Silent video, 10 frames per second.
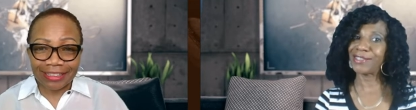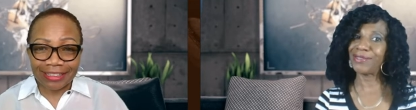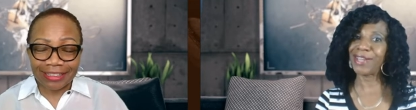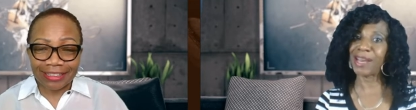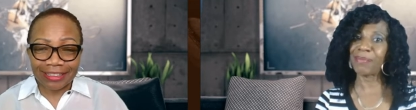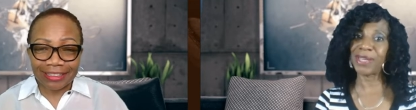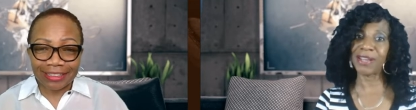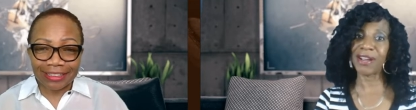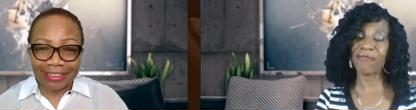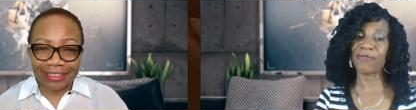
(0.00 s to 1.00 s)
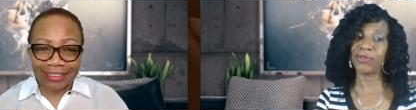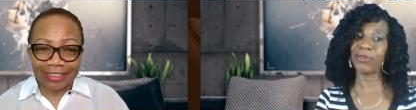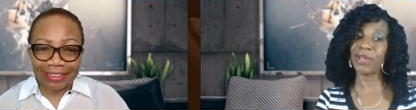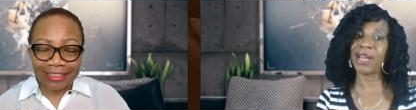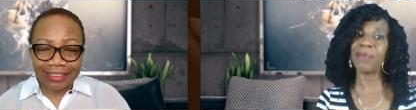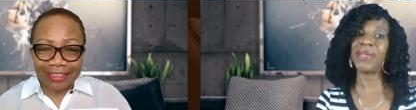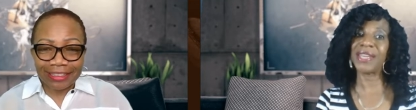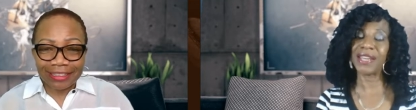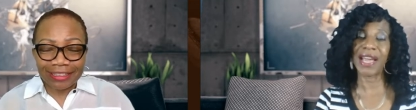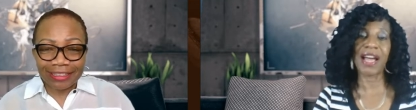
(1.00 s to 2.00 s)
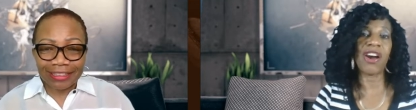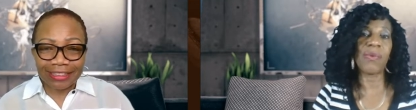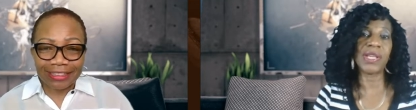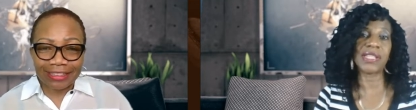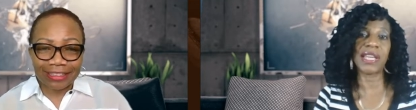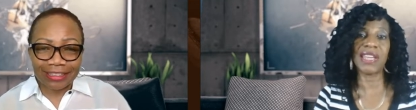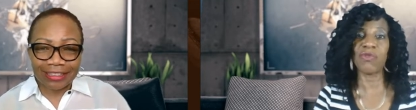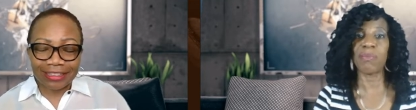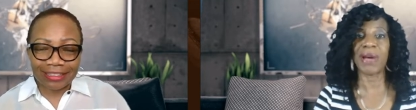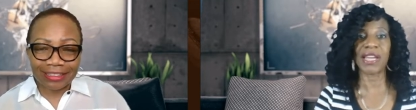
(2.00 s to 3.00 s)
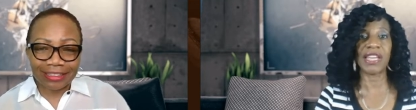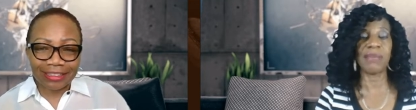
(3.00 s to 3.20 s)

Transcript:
Speaker 1: so you got to be careful. You got to be, I always say, even with my